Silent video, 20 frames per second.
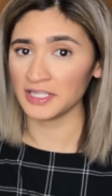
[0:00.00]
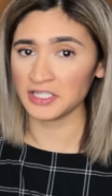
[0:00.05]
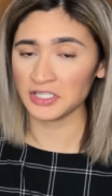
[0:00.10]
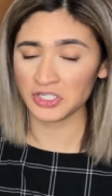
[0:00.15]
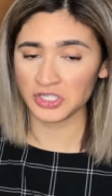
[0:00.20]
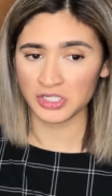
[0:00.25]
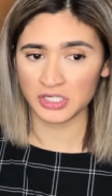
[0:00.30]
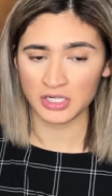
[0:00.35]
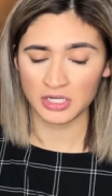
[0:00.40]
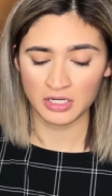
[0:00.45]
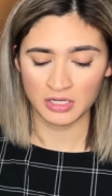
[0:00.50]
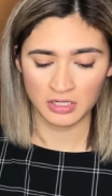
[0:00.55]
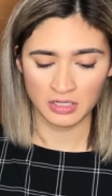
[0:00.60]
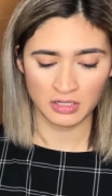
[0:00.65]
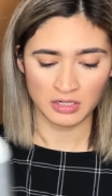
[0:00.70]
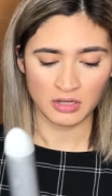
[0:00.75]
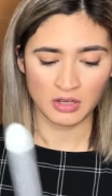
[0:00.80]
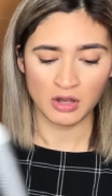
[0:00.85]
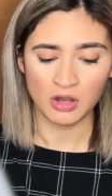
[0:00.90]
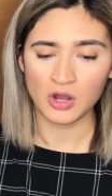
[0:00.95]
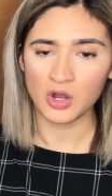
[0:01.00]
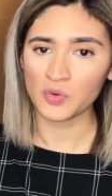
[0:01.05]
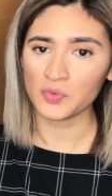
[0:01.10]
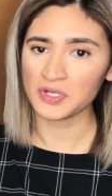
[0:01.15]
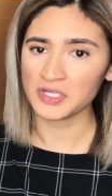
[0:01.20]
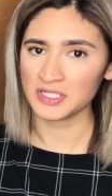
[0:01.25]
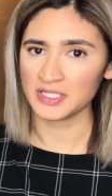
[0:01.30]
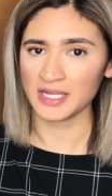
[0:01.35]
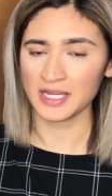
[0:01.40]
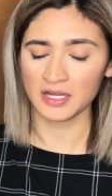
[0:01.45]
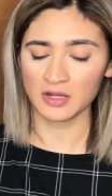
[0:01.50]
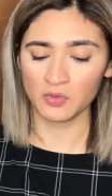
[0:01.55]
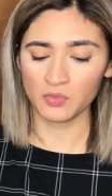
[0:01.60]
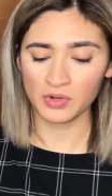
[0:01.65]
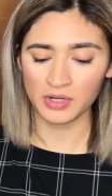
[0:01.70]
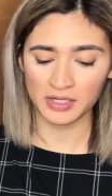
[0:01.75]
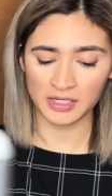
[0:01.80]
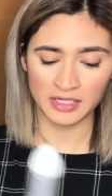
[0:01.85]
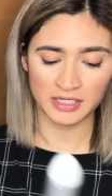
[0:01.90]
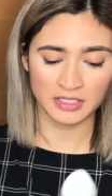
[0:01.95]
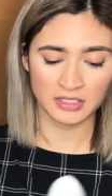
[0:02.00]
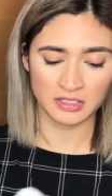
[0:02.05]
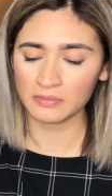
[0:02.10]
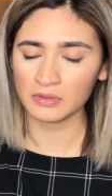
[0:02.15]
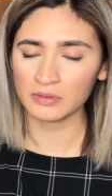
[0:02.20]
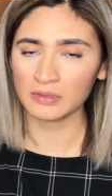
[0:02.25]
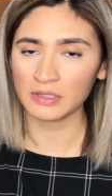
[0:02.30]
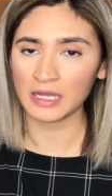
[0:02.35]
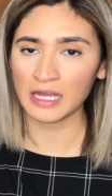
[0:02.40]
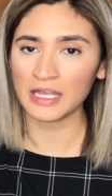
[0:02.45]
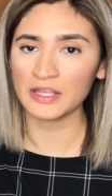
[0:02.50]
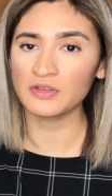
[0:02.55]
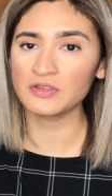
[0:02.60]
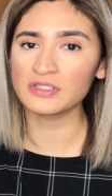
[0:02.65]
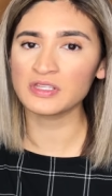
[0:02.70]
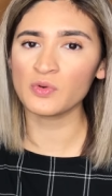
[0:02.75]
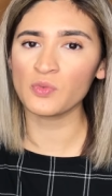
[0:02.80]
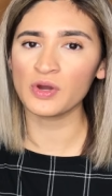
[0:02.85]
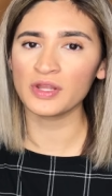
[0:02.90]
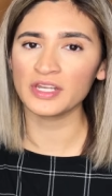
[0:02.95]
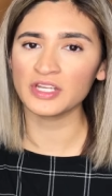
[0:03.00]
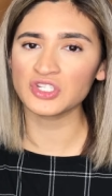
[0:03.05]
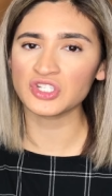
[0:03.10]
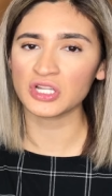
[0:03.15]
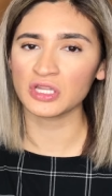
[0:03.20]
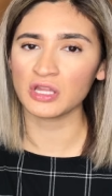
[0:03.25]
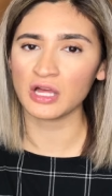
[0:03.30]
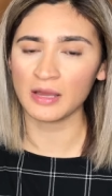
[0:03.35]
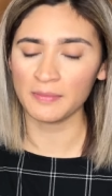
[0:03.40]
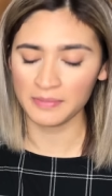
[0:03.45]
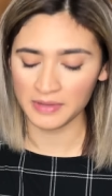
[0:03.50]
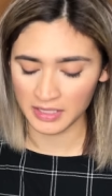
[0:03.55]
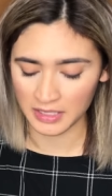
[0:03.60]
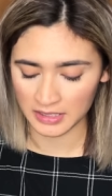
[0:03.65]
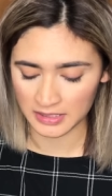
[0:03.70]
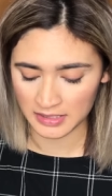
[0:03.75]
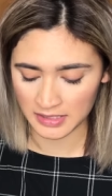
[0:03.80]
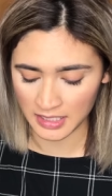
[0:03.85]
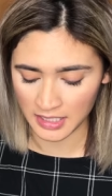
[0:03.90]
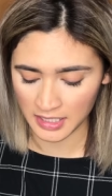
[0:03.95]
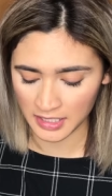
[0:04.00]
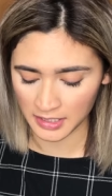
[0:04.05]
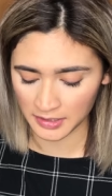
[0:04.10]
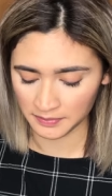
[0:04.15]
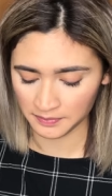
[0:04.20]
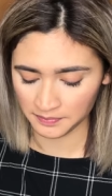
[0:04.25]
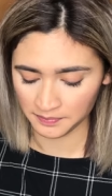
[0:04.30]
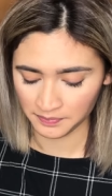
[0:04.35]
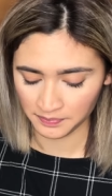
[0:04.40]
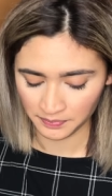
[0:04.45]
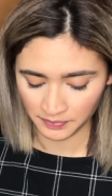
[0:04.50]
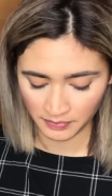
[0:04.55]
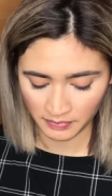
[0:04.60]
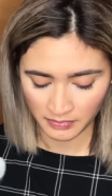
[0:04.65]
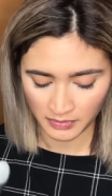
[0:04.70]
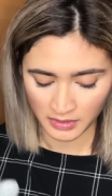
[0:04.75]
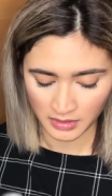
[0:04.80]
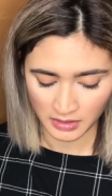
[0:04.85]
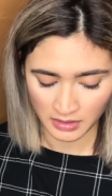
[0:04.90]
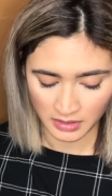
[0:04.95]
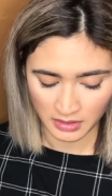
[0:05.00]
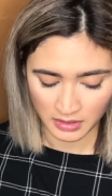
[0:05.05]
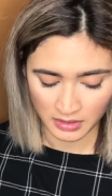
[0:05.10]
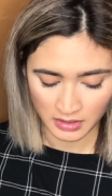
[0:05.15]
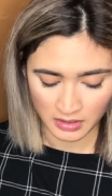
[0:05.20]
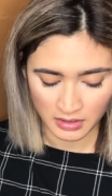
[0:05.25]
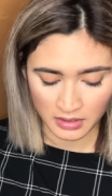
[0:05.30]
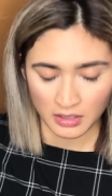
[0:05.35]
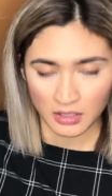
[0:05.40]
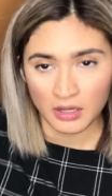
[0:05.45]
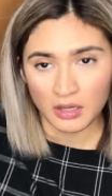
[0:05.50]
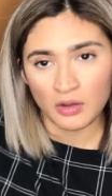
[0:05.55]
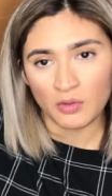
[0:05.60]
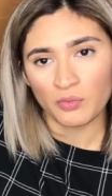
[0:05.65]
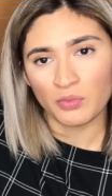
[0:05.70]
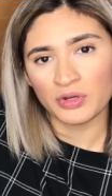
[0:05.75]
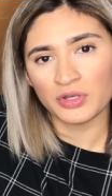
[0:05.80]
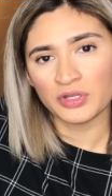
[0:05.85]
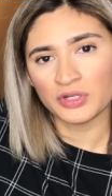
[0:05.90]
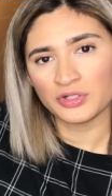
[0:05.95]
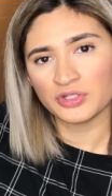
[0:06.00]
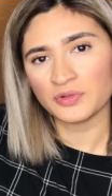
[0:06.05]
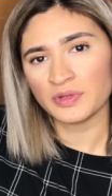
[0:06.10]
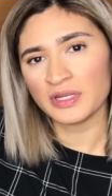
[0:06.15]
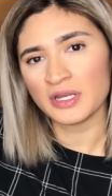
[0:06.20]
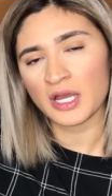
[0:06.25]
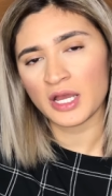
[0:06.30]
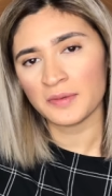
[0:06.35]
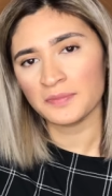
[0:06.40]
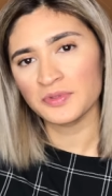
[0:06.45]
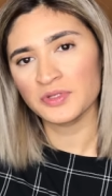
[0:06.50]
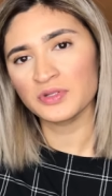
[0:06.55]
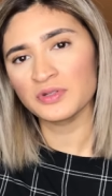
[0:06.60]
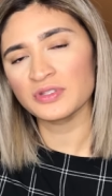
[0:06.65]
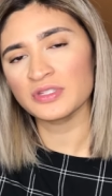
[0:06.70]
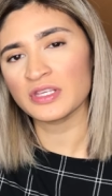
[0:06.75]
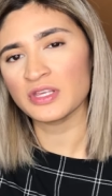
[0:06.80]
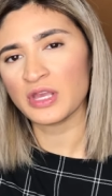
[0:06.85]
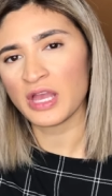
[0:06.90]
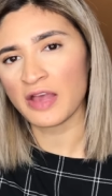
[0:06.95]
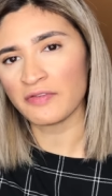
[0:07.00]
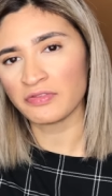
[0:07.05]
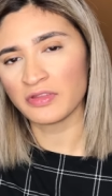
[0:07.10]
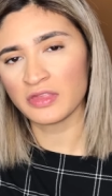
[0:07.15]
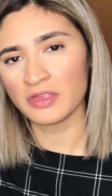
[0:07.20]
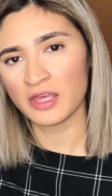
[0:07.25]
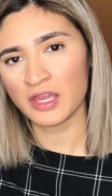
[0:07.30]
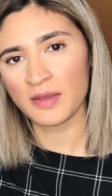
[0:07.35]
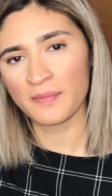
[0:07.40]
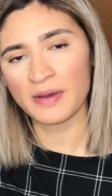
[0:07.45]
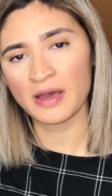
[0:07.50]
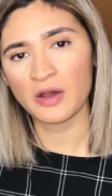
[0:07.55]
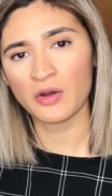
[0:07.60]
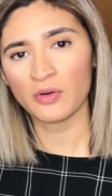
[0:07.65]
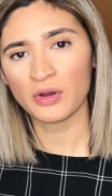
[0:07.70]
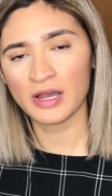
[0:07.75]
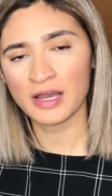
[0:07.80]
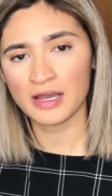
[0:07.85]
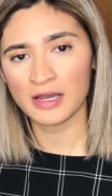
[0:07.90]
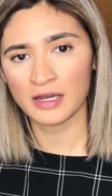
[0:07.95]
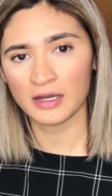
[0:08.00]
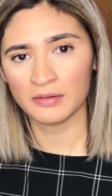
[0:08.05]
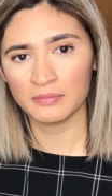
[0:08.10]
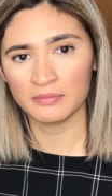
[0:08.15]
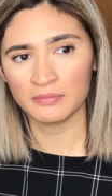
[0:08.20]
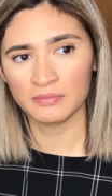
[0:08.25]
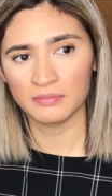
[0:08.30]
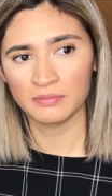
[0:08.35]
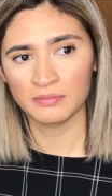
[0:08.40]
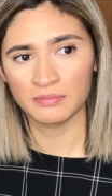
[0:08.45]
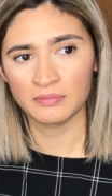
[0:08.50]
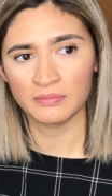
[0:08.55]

inch. Always take a one inch. I use the one inch a lot because um, when you're doing updos, you have to think about um,